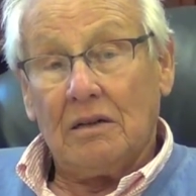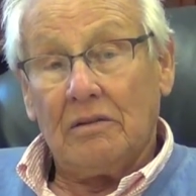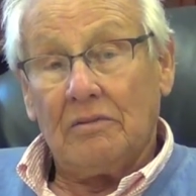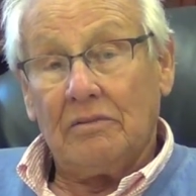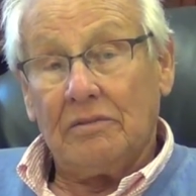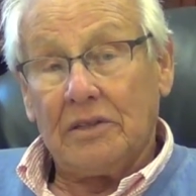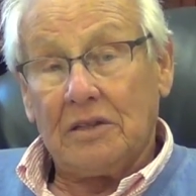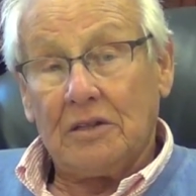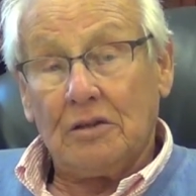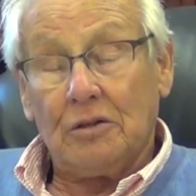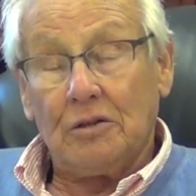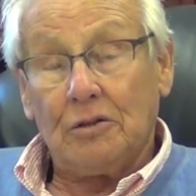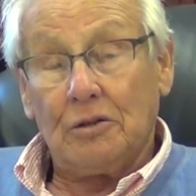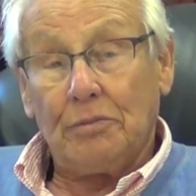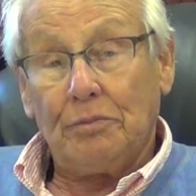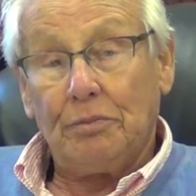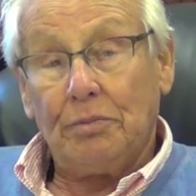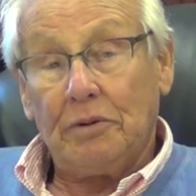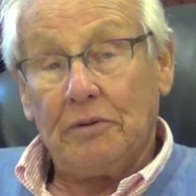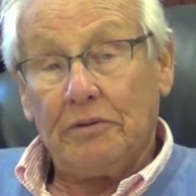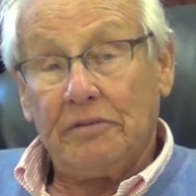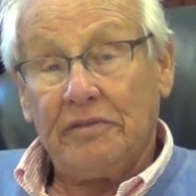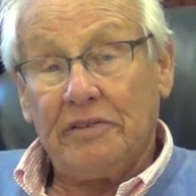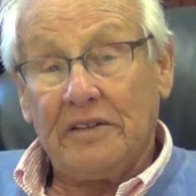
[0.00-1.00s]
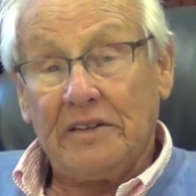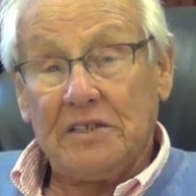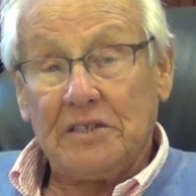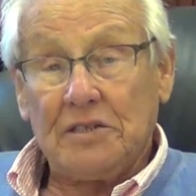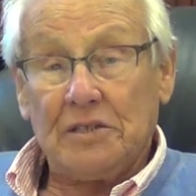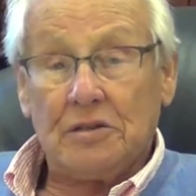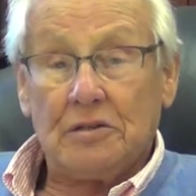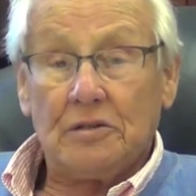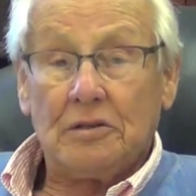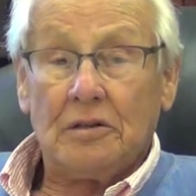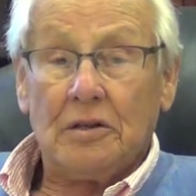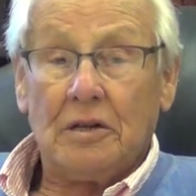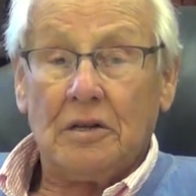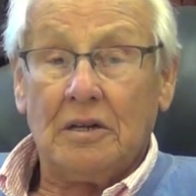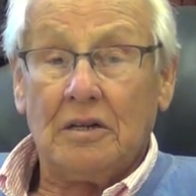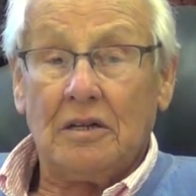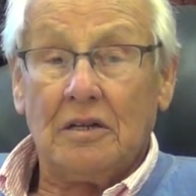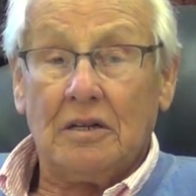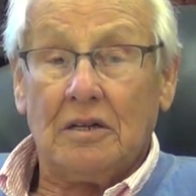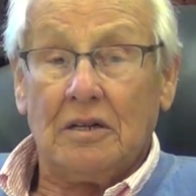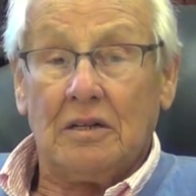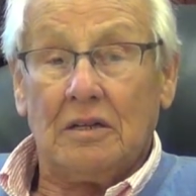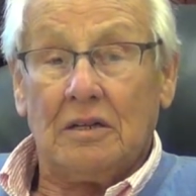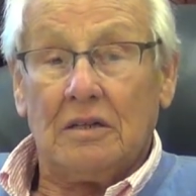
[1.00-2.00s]
with her professor,
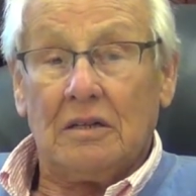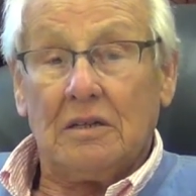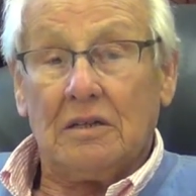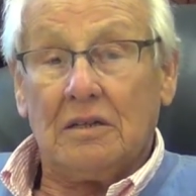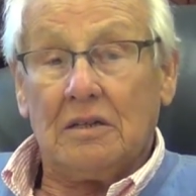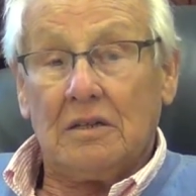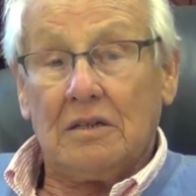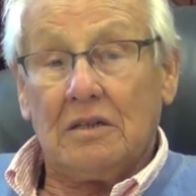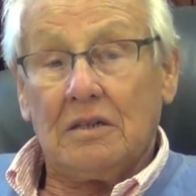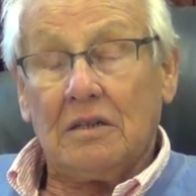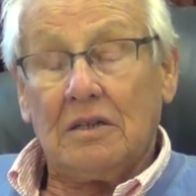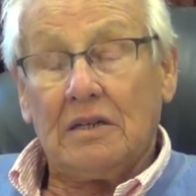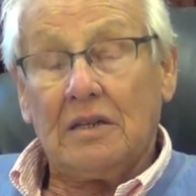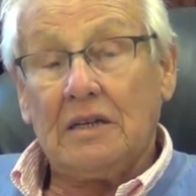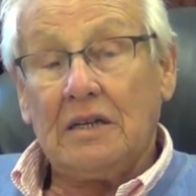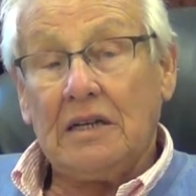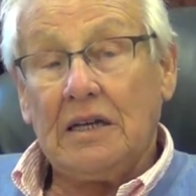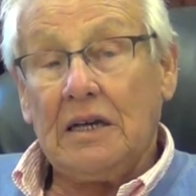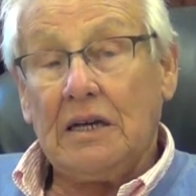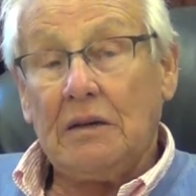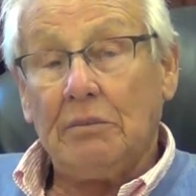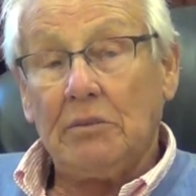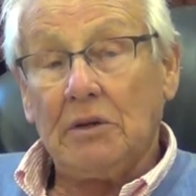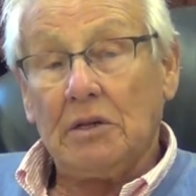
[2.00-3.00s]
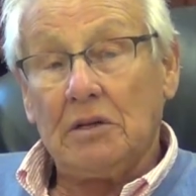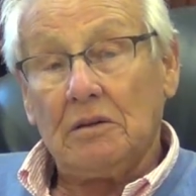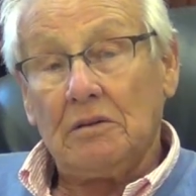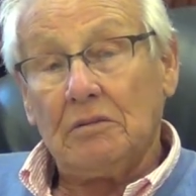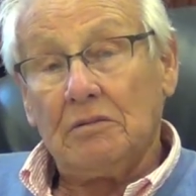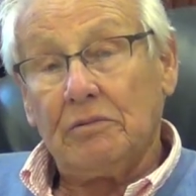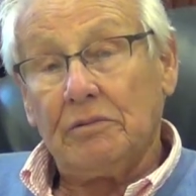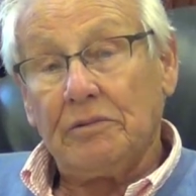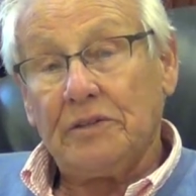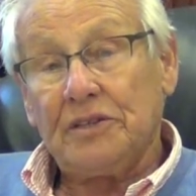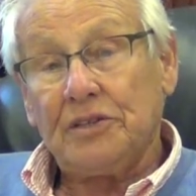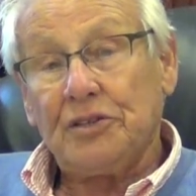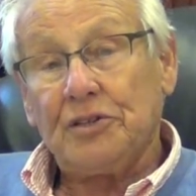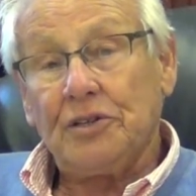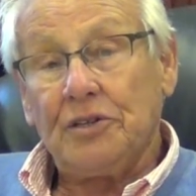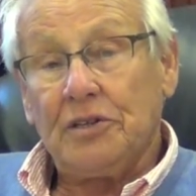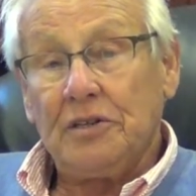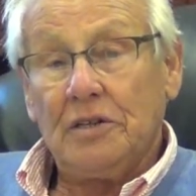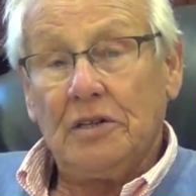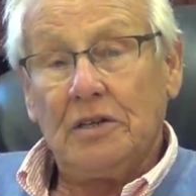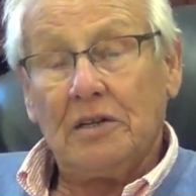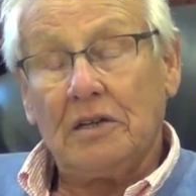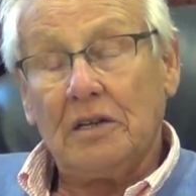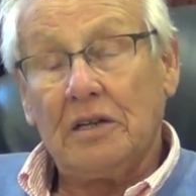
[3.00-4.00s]
Emil
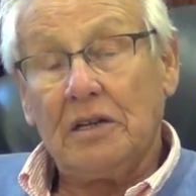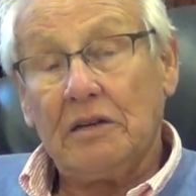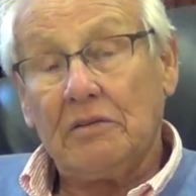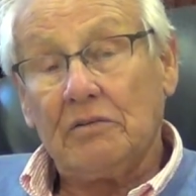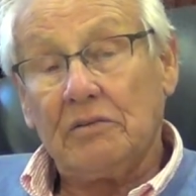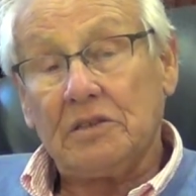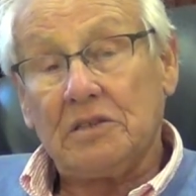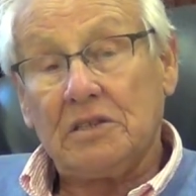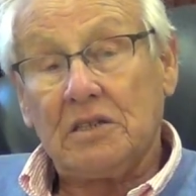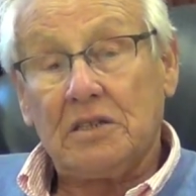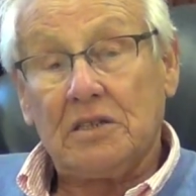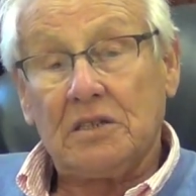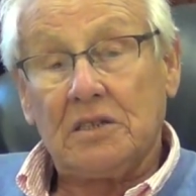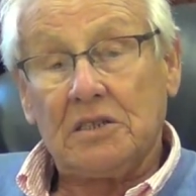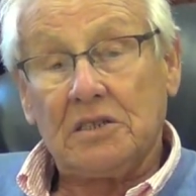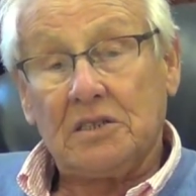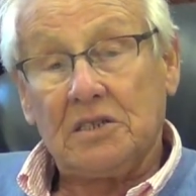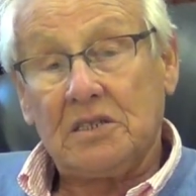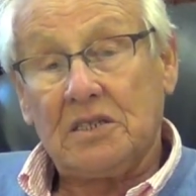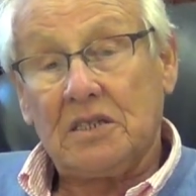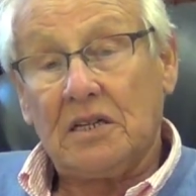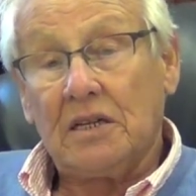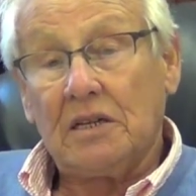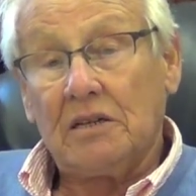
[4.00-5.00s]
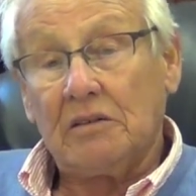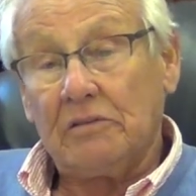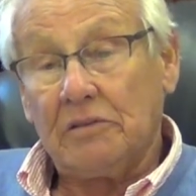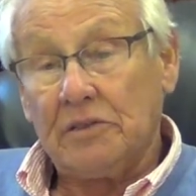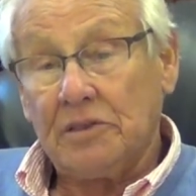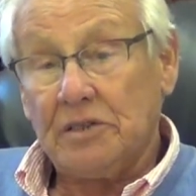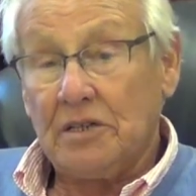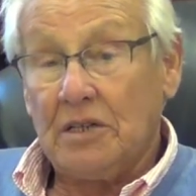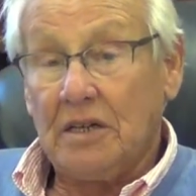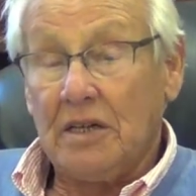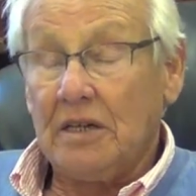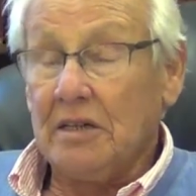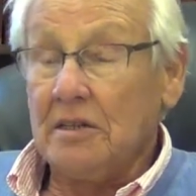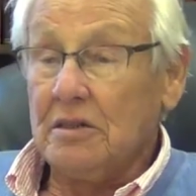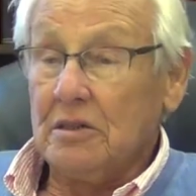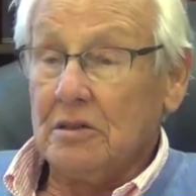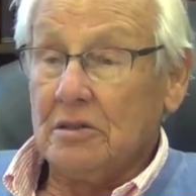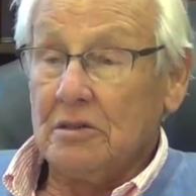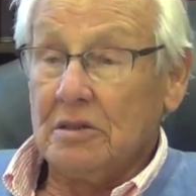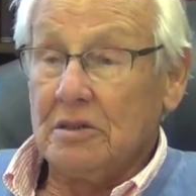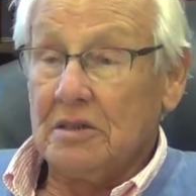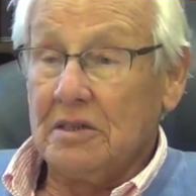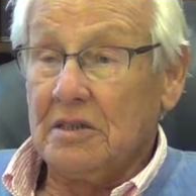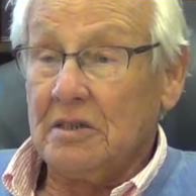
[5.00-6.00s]
Witschi. He was a distinguished
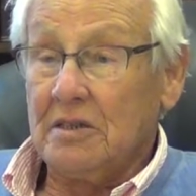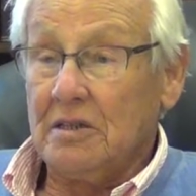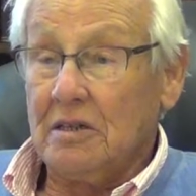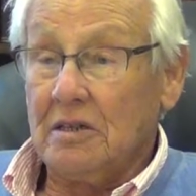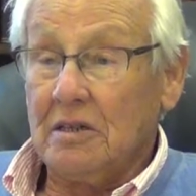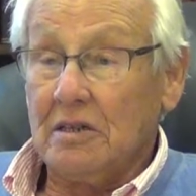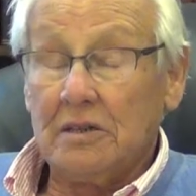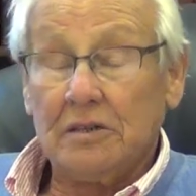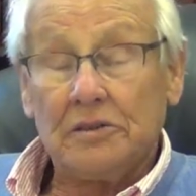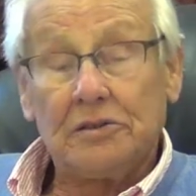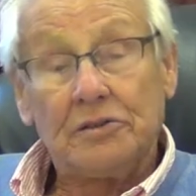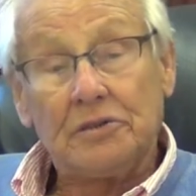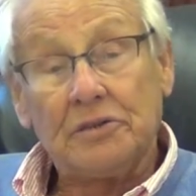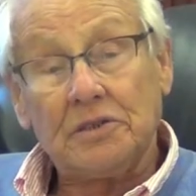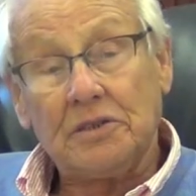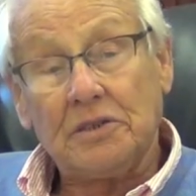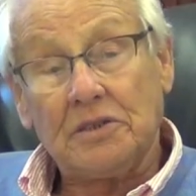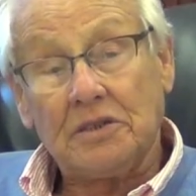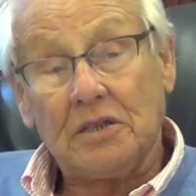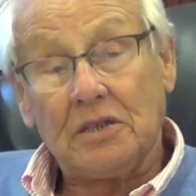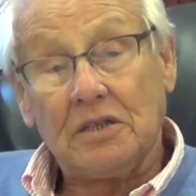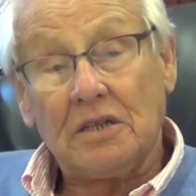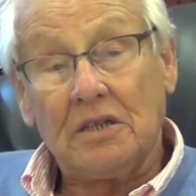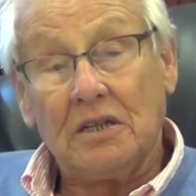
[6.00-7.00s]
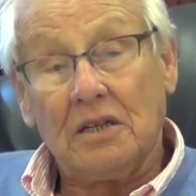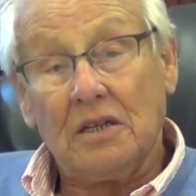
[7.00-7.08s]
endocrinologist.